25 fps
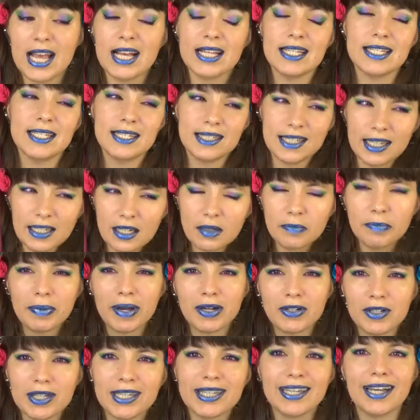Setting
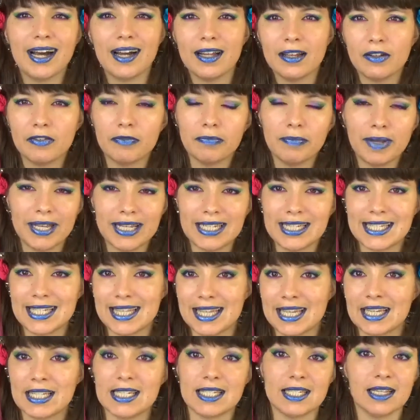powder kind of makes
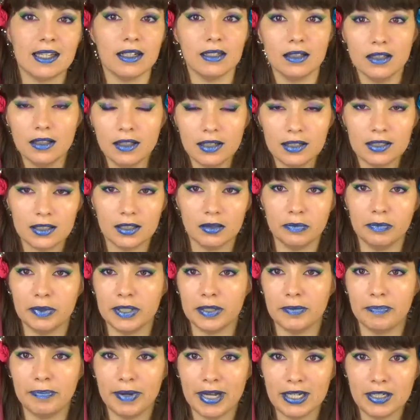things a little
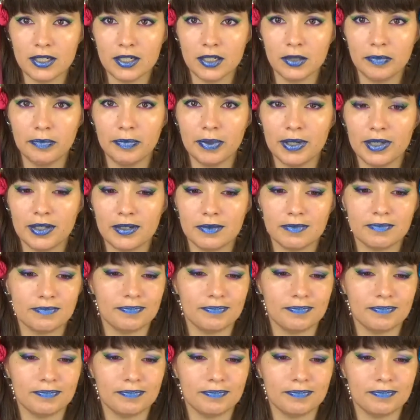bit better, but